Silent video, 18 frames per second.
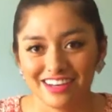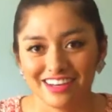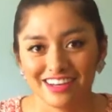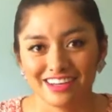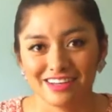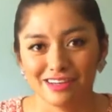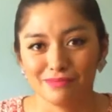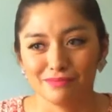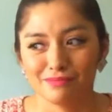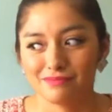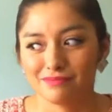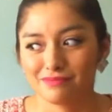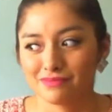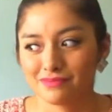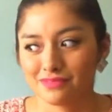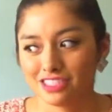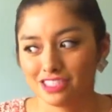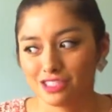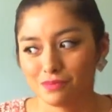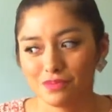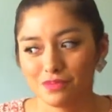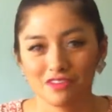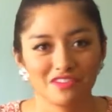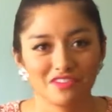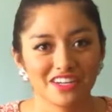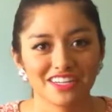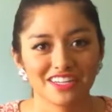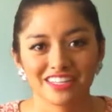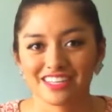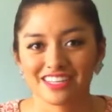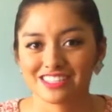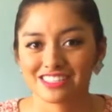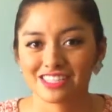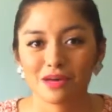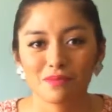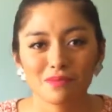um, don't be afraid to
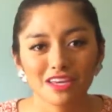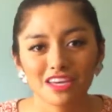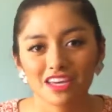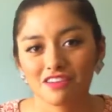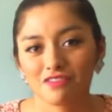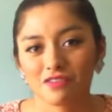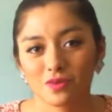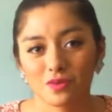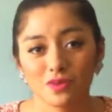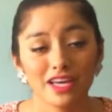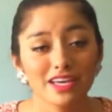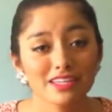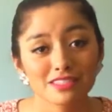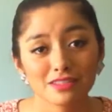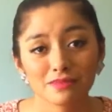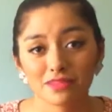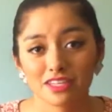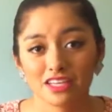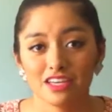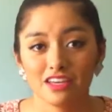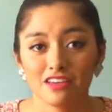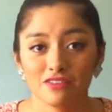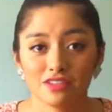like tell me if you like something,